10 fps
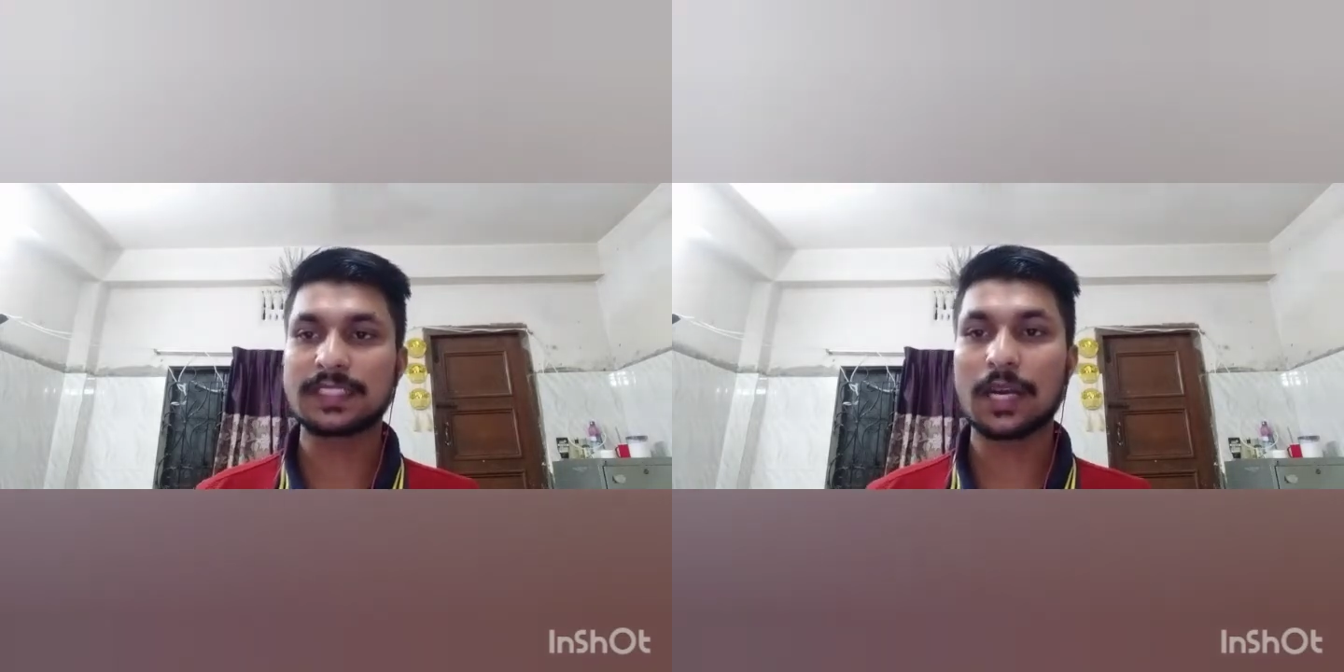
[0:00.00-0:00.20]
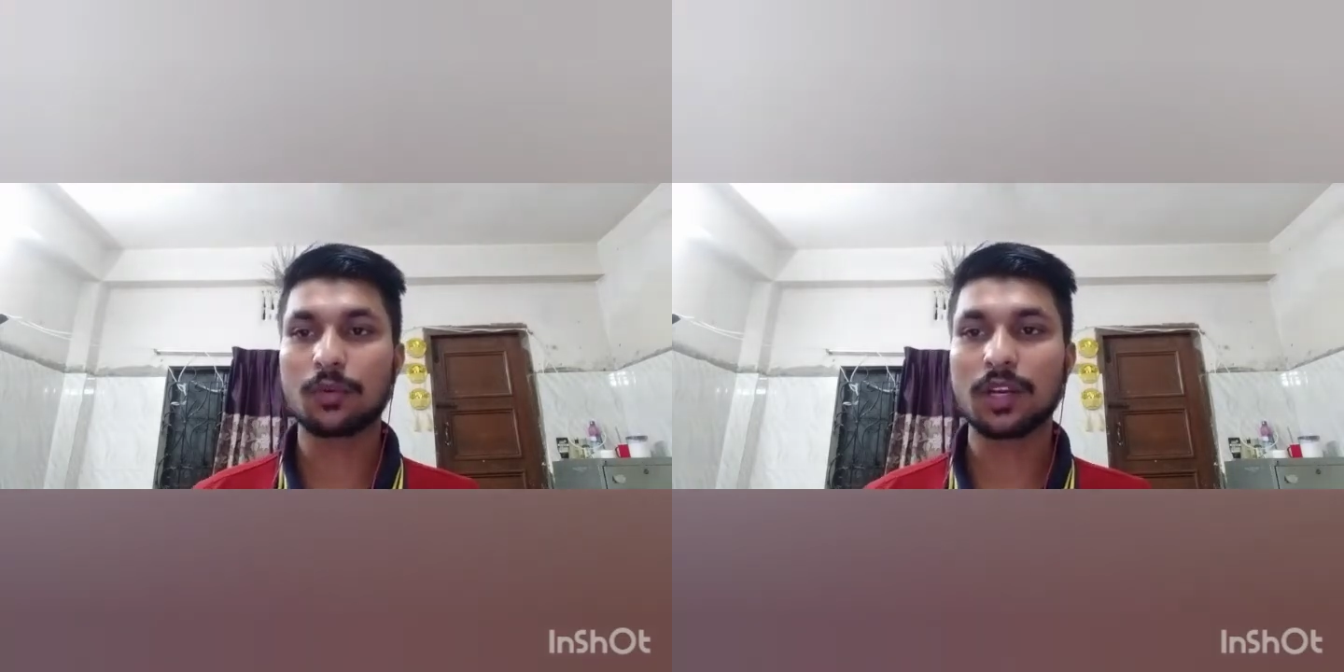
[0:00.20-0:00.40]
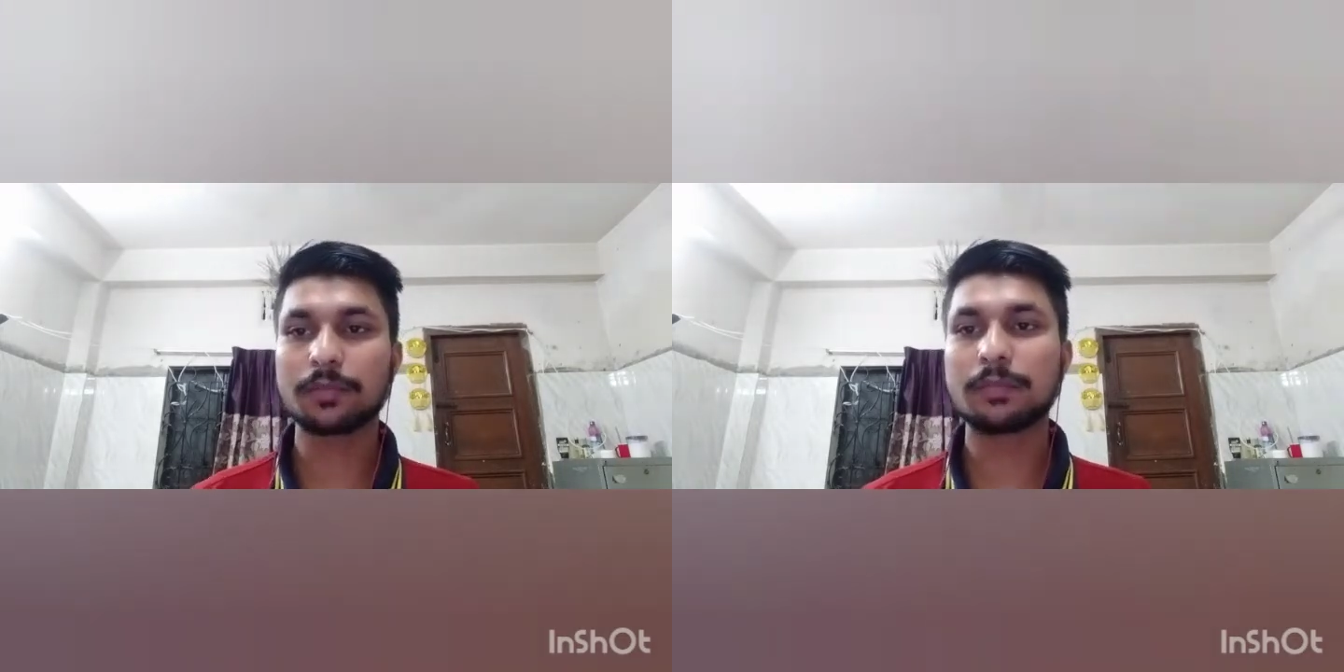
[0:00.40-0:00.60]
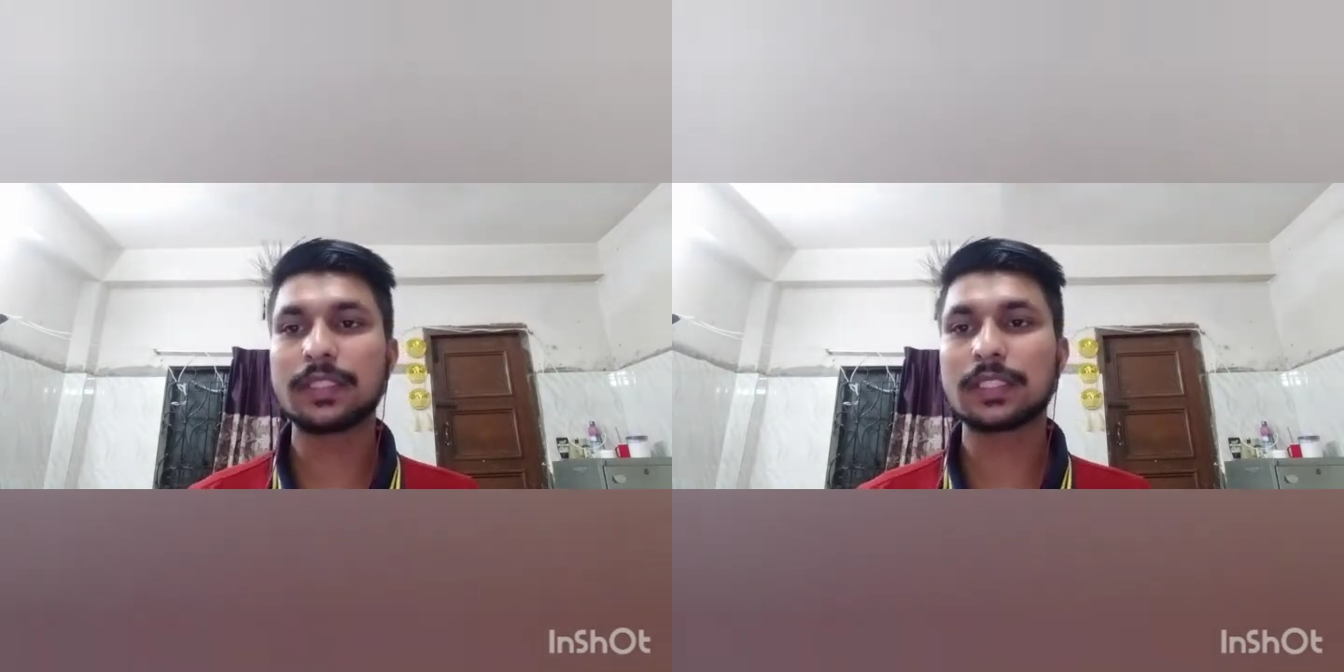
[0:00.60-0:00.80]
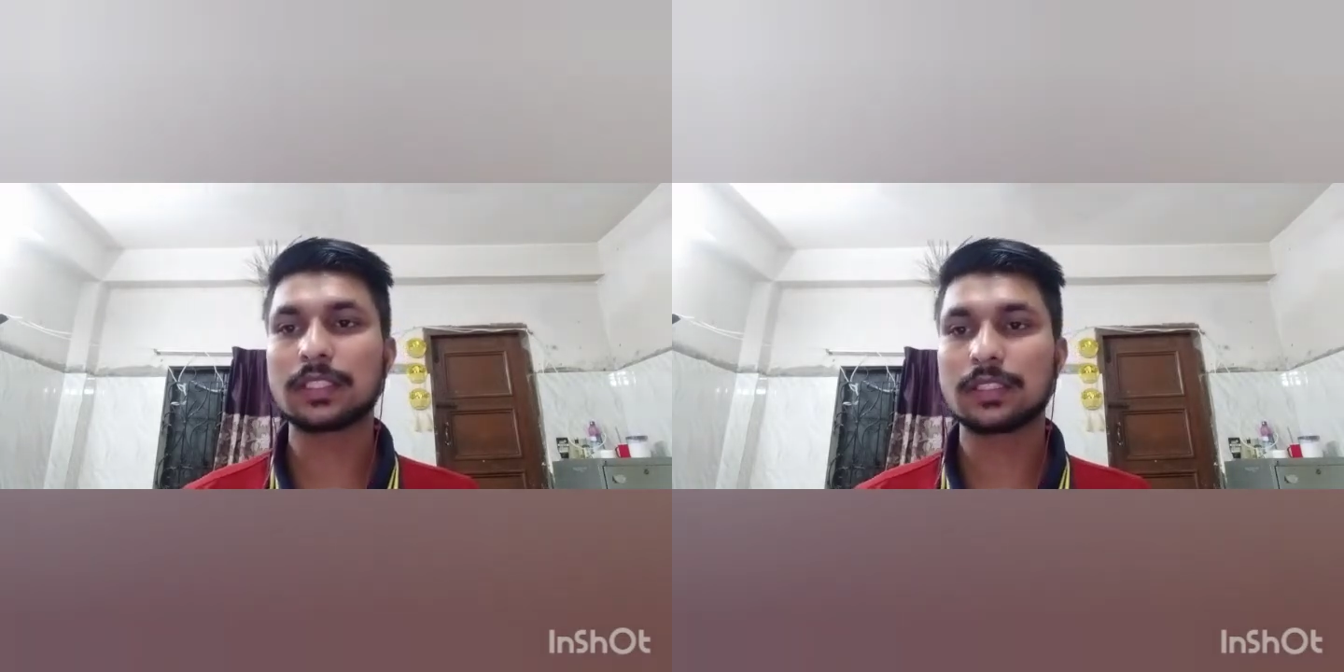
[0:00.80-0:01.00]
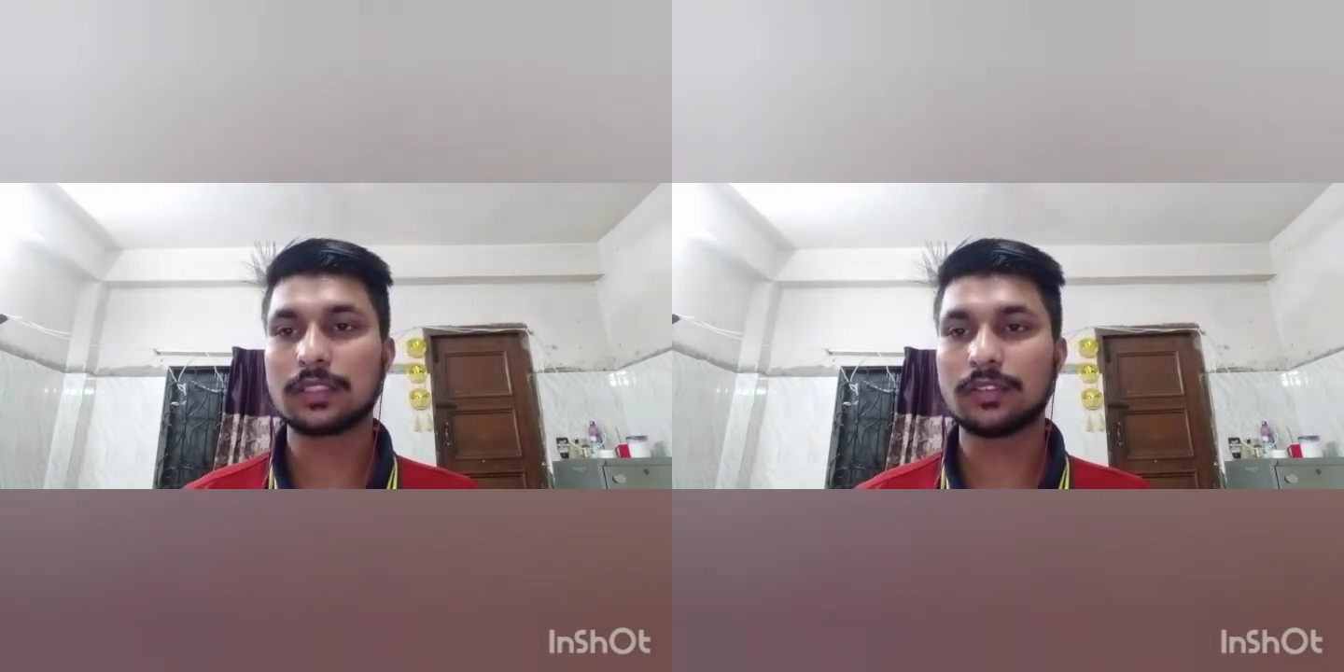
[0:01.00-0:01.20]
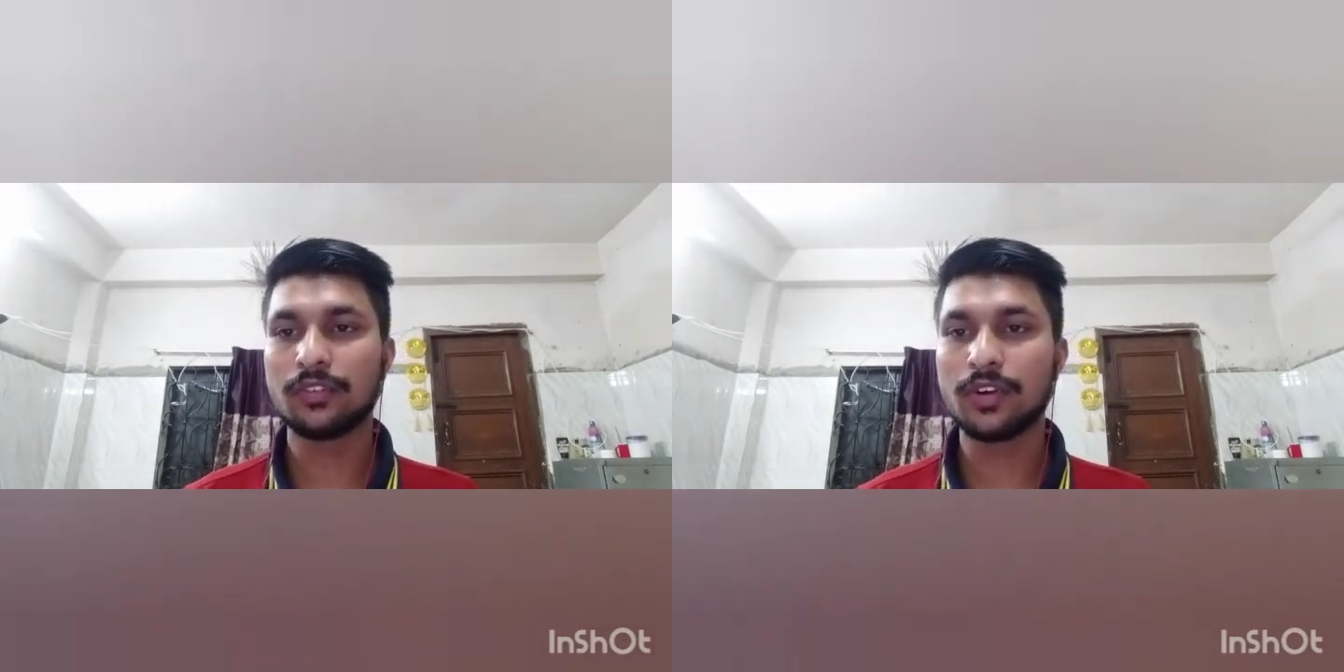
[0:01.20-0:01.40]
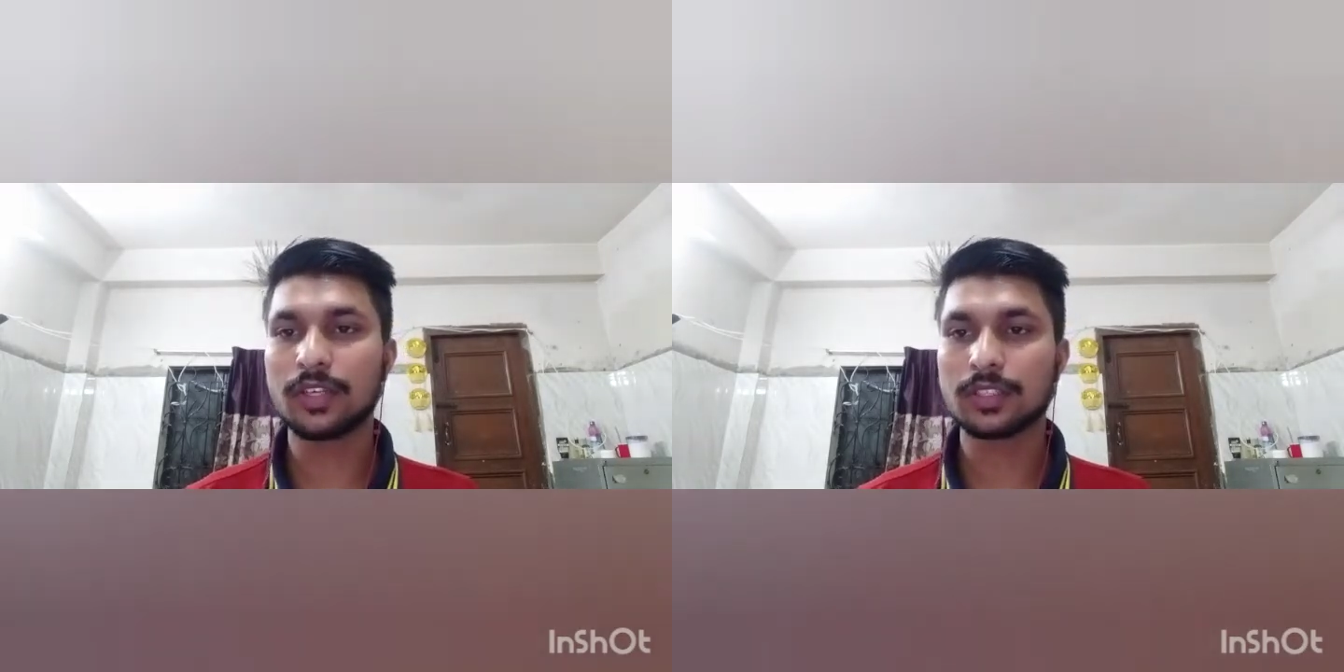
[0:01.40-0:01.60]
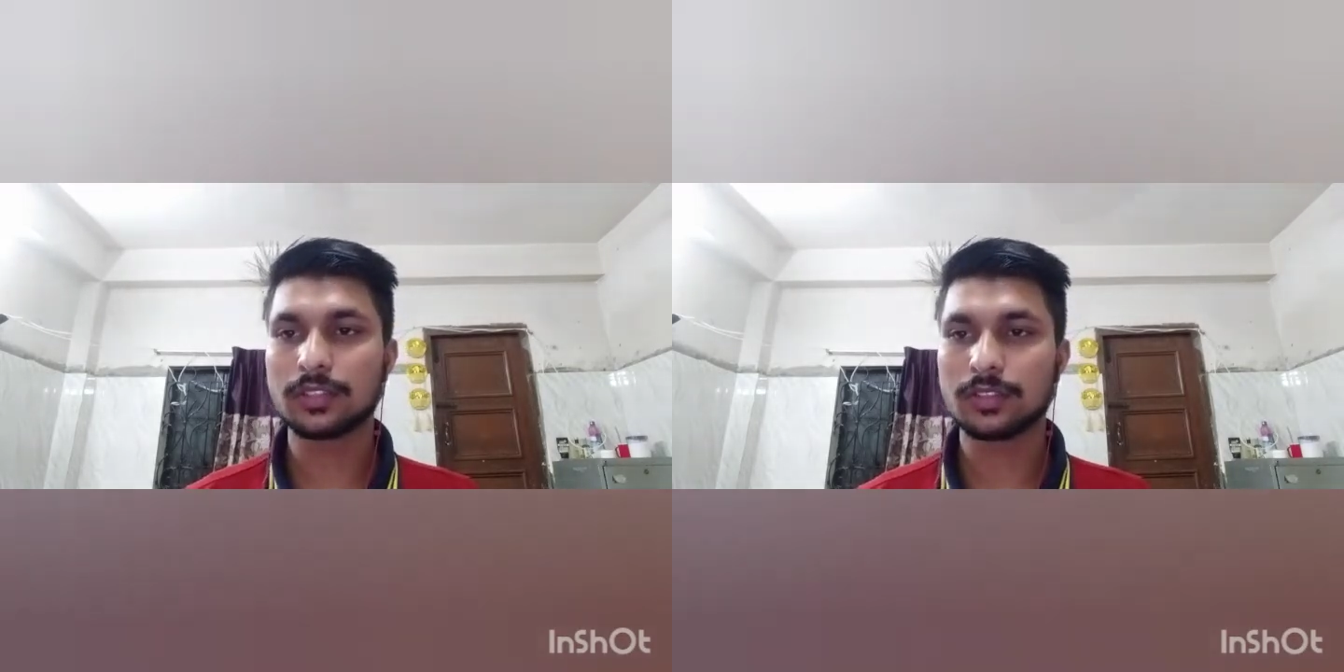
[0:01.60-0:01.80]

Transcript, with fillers: development re